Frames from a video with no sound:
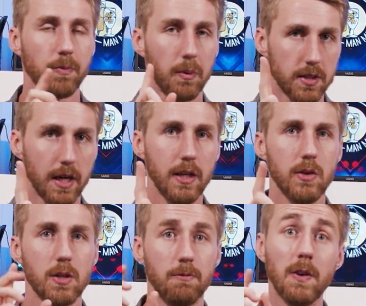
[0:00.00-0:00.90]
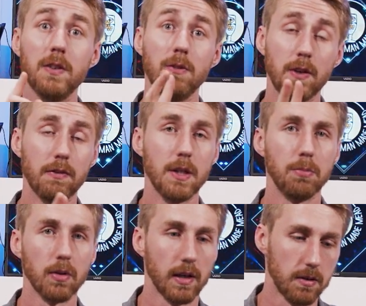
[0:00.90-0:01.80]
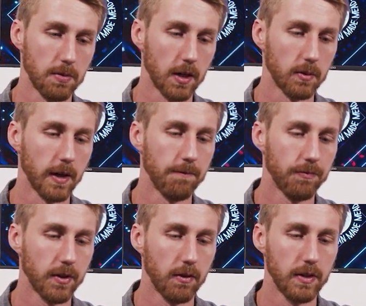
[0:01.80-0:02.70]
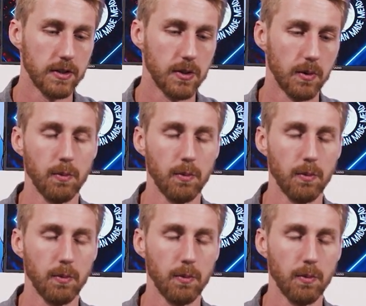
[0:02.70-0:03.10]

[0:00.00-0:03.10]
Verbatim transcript: which I used a 50-50 blend, by the way, of these two.